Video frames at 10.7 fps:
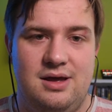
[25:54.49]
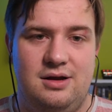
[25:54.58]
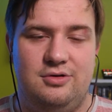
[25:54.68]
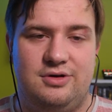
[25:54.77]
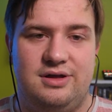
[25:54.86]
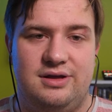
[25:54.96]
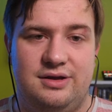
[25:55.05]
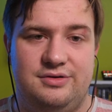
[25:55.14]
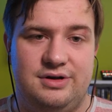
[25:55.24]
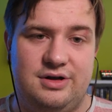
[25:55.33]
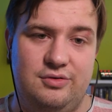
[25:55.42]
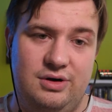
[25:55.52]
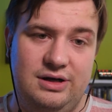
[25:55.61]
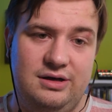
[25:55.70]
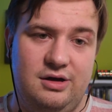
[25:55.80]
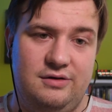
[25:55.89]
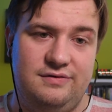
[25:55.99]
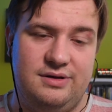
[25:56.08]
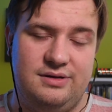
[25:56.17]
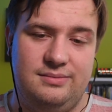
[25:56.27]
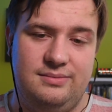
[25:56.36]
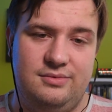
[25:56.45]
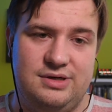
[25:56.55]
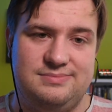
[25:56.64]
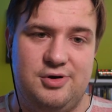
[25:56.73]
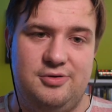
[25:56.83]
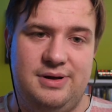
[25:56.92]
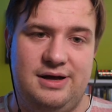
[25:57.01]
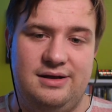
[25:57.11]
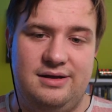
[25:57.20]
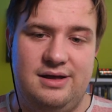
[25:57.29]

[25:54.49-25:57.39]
looking into the cooling of the Raspberry Pi.